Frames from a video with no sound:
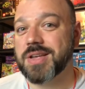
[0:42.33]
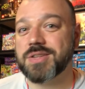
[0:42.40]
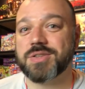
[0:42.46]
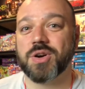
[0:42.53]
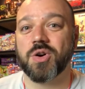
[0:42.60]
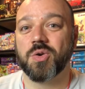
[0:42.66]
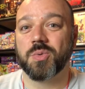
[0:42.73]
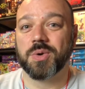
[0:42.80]

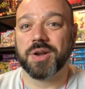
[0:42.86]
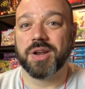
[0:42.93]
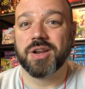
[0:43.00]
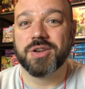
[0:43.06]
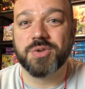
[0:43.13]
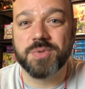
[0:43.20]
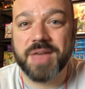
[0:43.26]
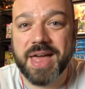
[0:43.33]
So we're going
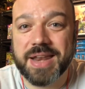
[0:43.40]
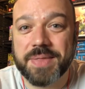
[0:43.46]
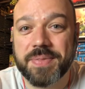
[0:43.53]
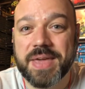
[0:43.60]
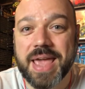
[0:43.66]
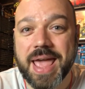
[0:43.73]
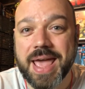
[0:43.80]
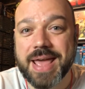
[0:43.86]
to do that at
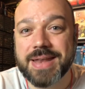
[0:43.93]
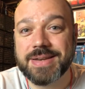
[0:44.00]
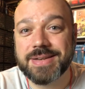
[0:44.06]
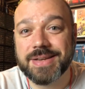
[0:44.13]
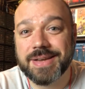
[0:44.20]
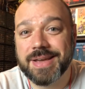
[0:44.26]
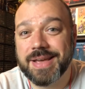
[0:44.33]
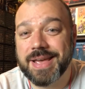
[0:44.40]
the end.